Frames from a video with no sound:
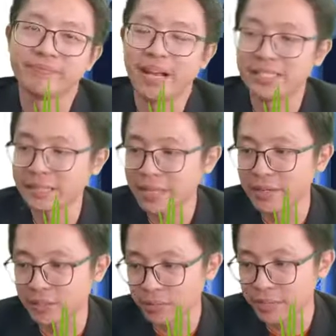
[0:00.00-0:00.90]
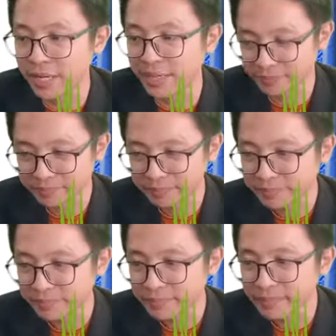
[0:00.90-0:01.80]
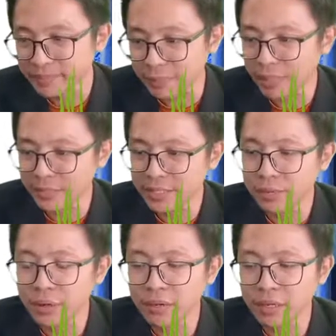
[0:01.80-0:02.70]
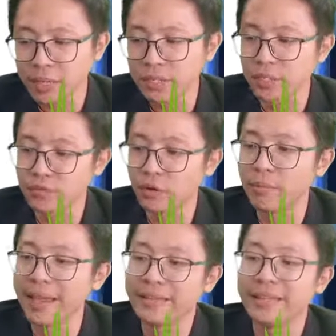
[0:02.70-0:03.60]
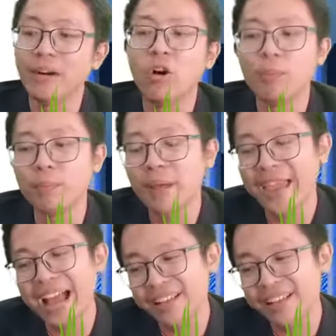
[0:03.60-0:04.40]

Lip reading: This side as object. But this real image is formed at the other